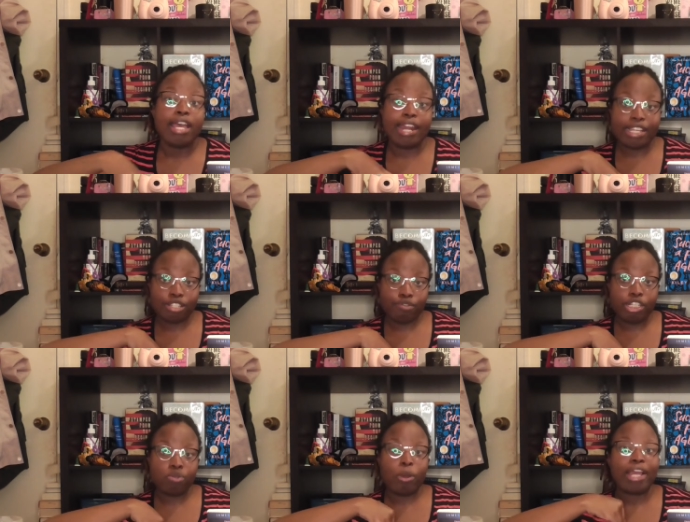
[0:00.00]
and that's the
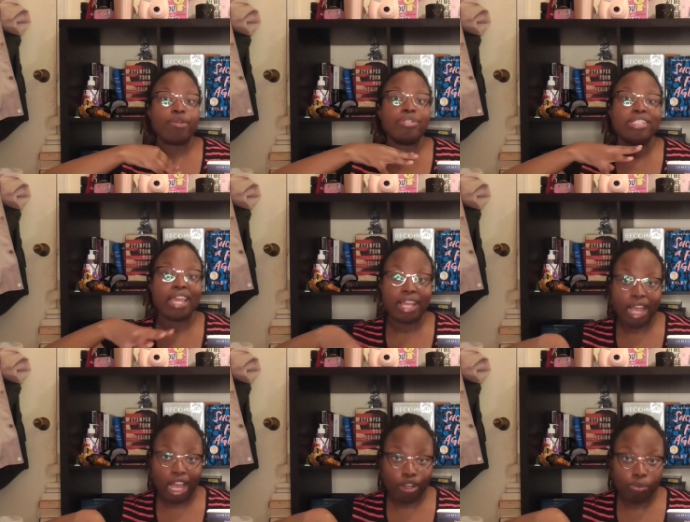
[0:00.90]
reason why he was taking
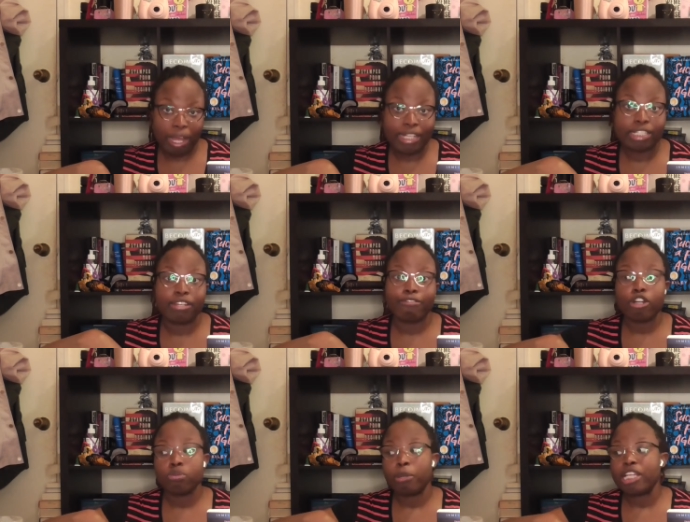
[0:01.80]
concubines in the
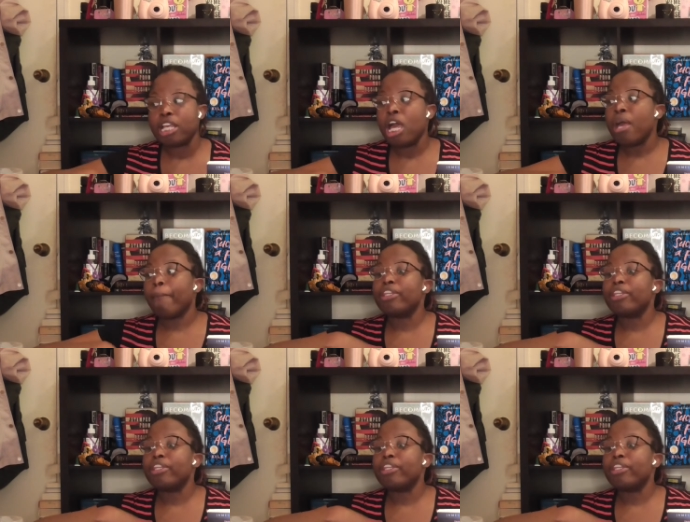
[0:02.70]
first place